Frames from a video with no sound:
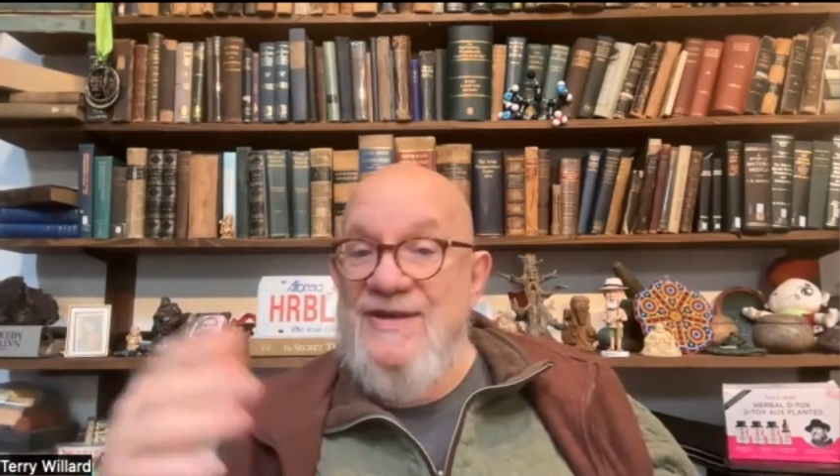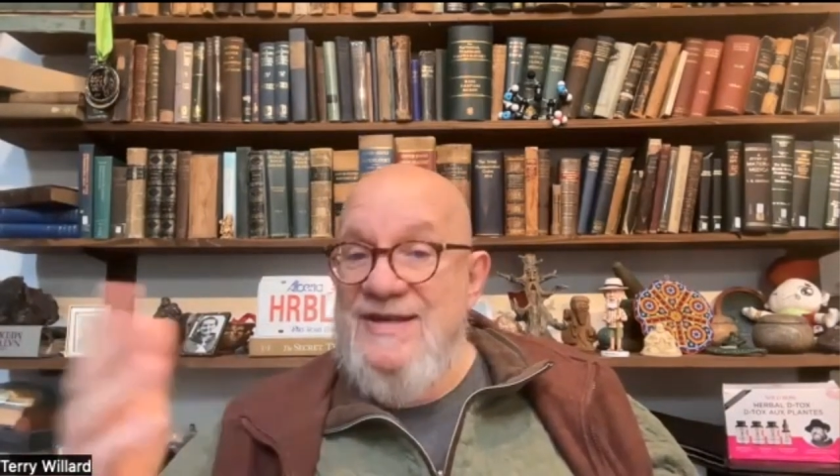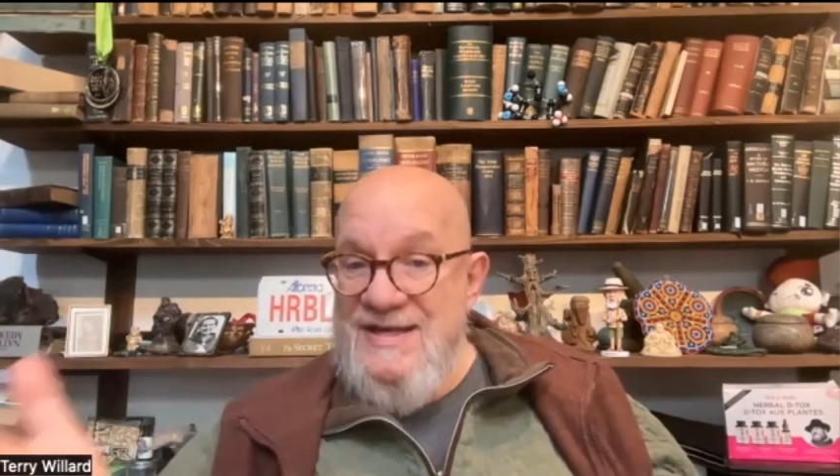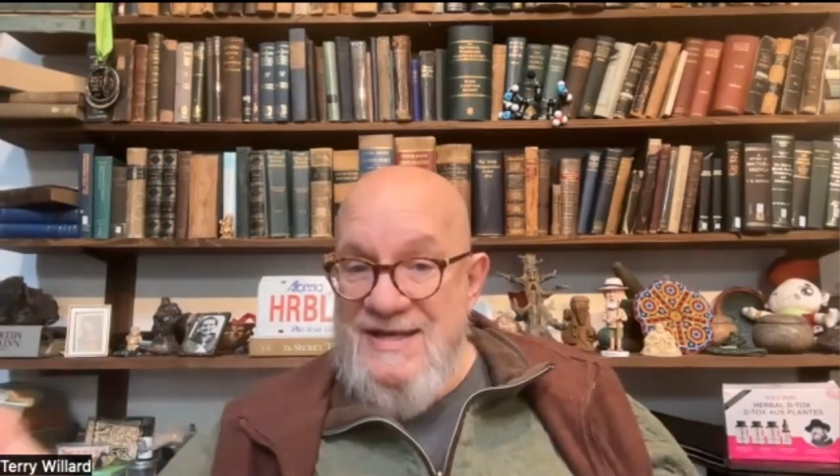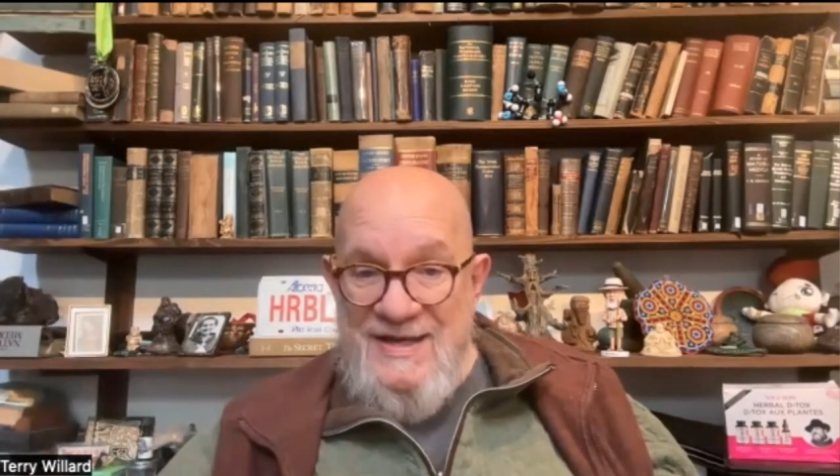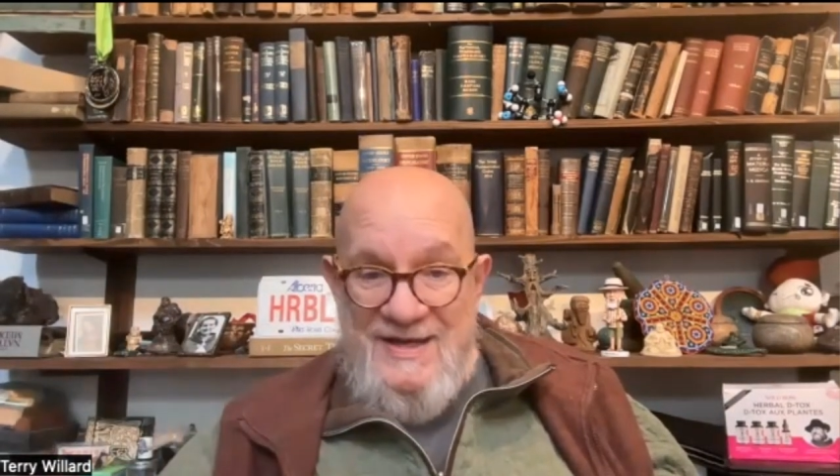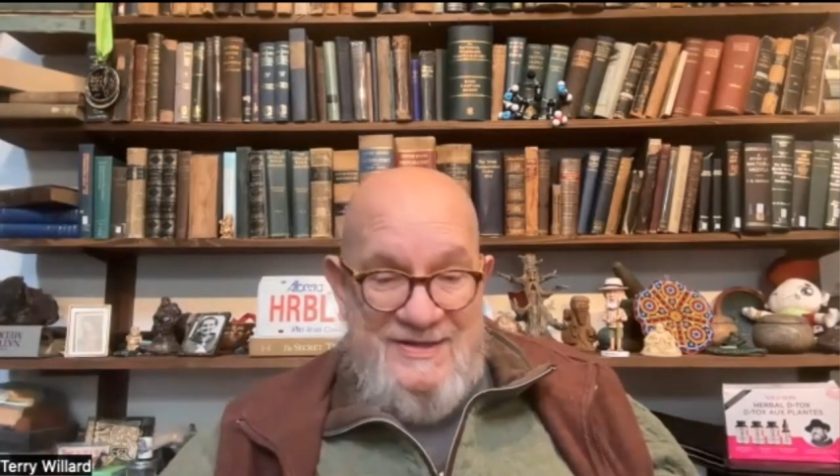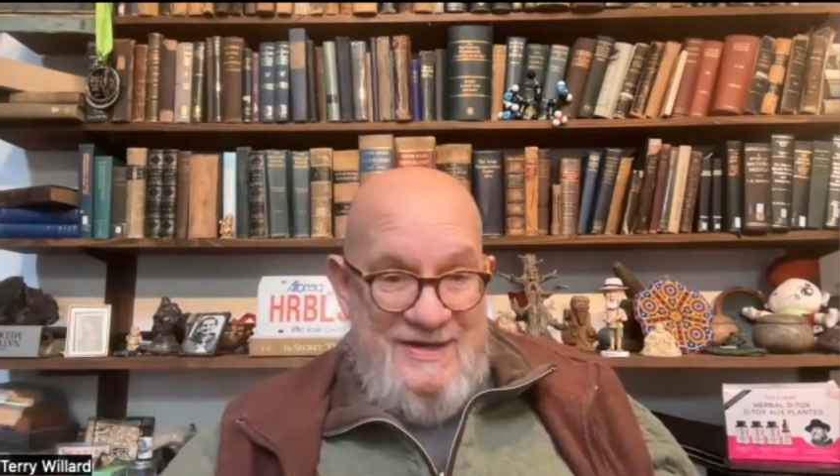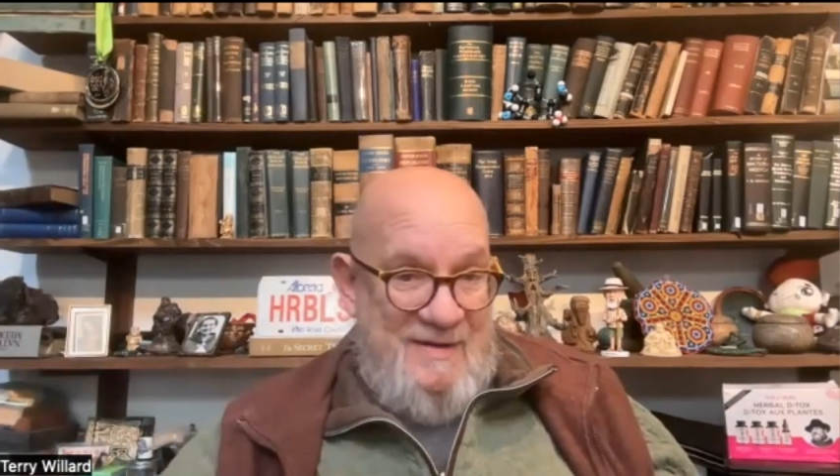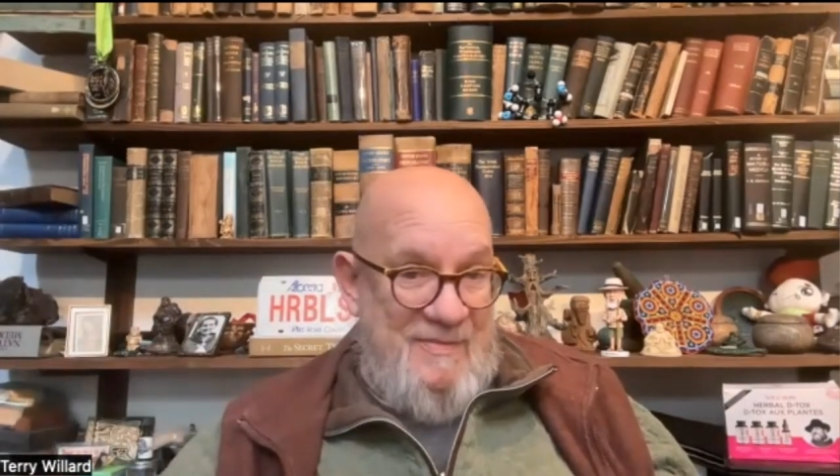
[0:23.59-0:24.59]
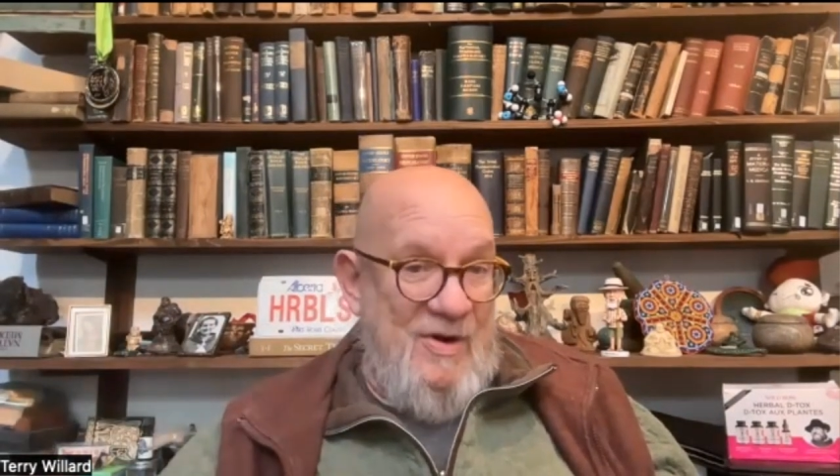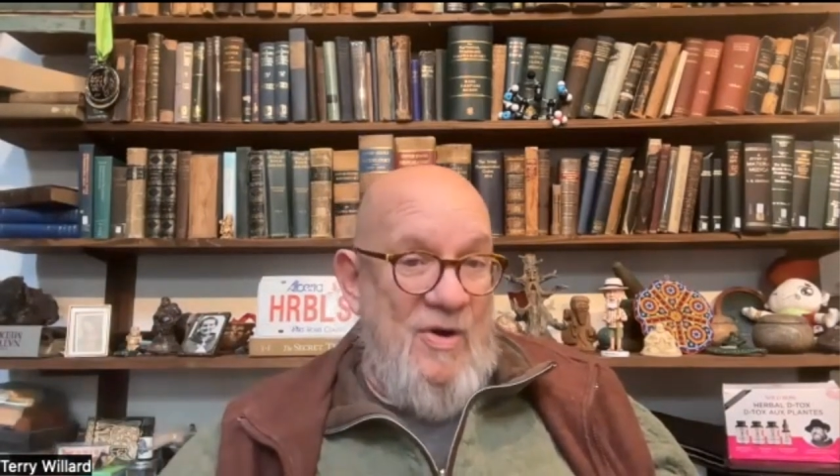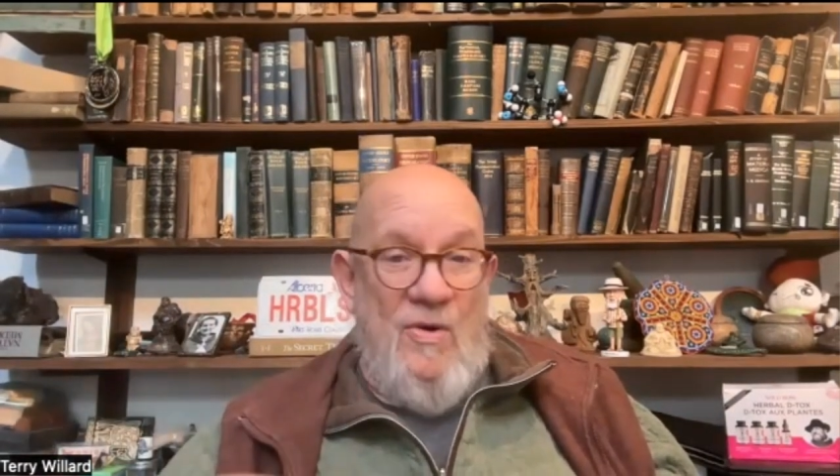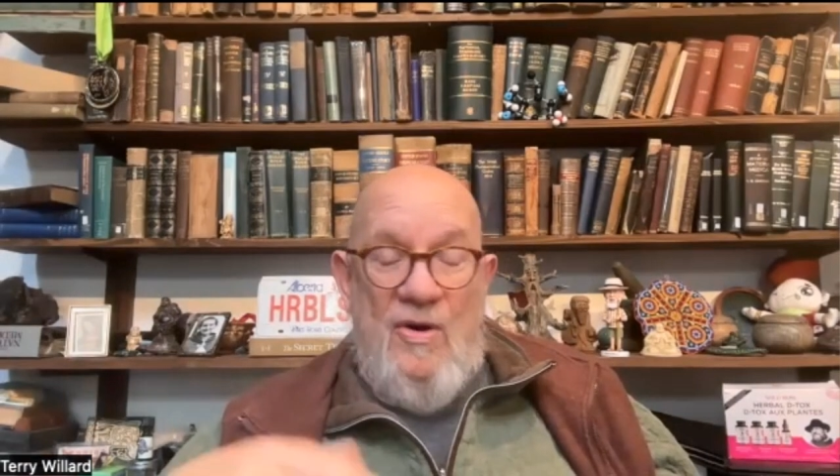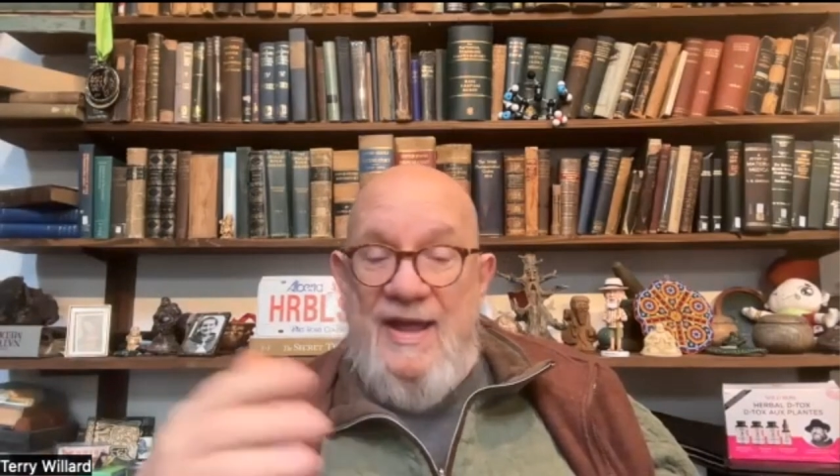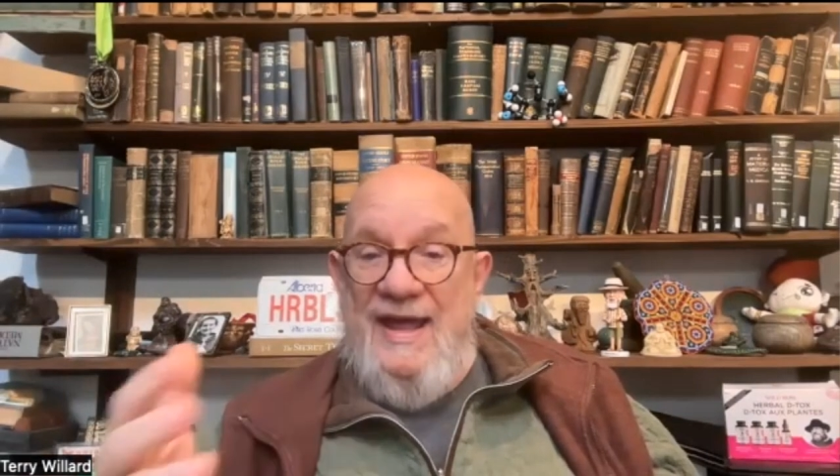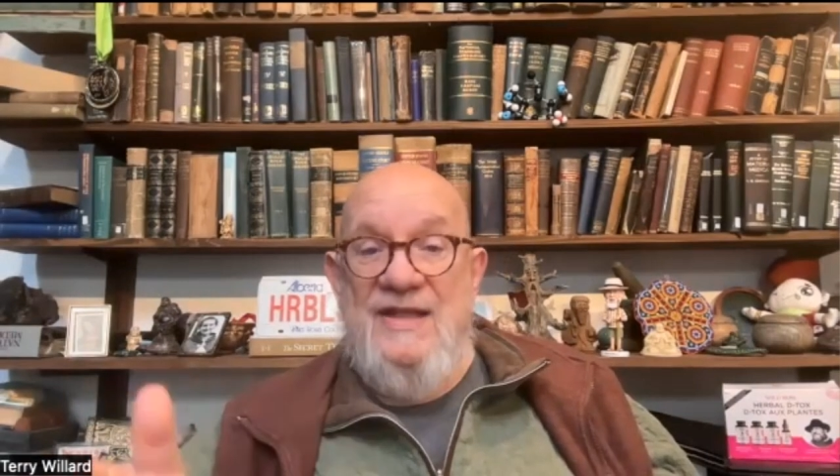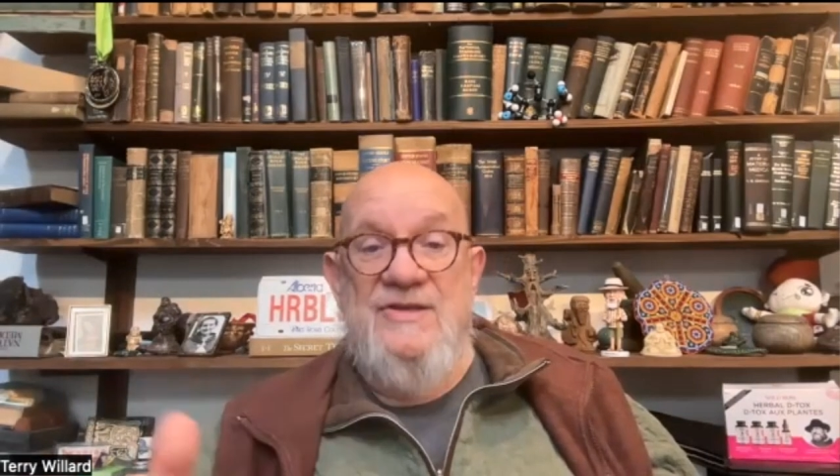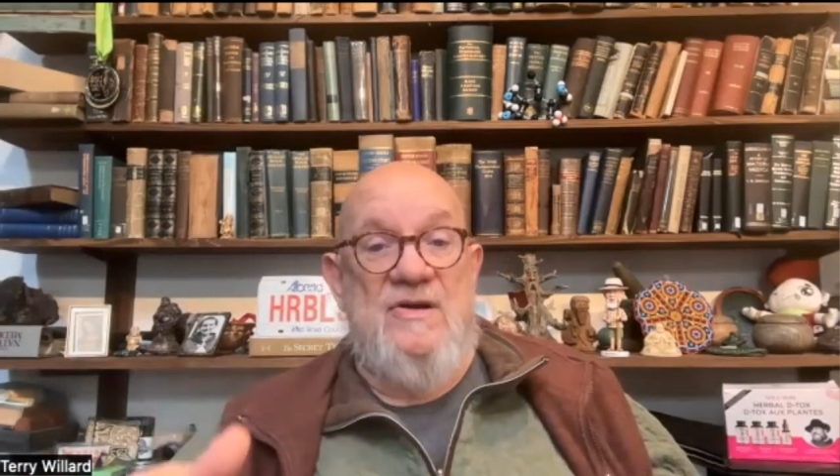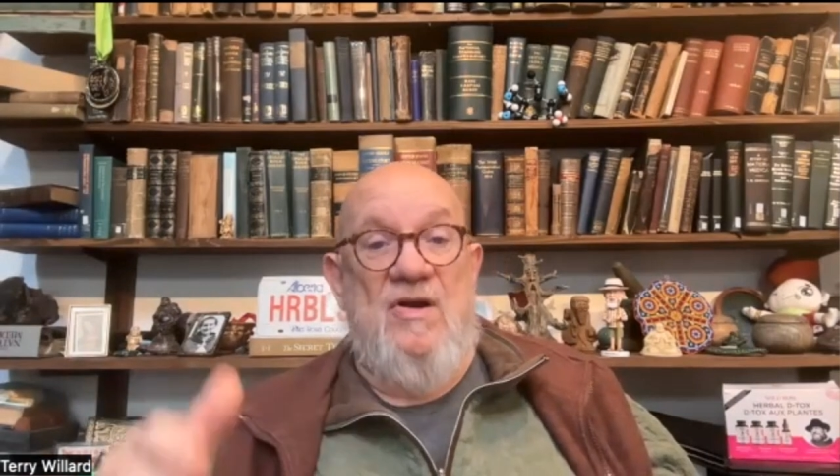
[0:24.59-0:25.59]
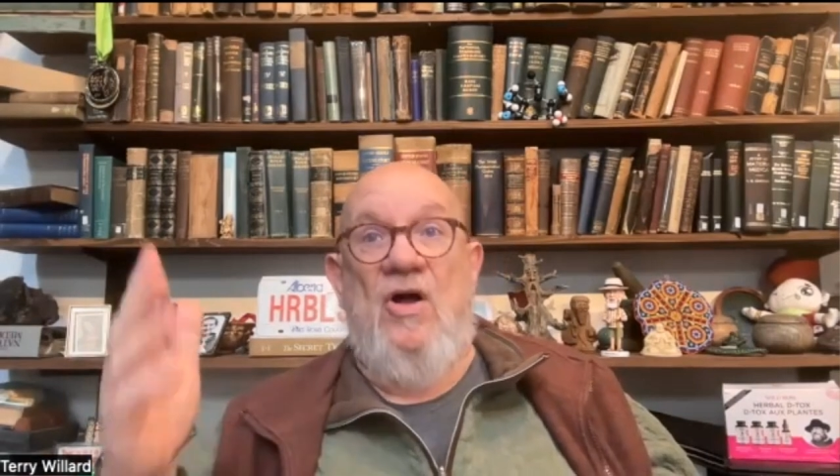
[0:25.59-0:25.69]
fatigue syndrome or cancer,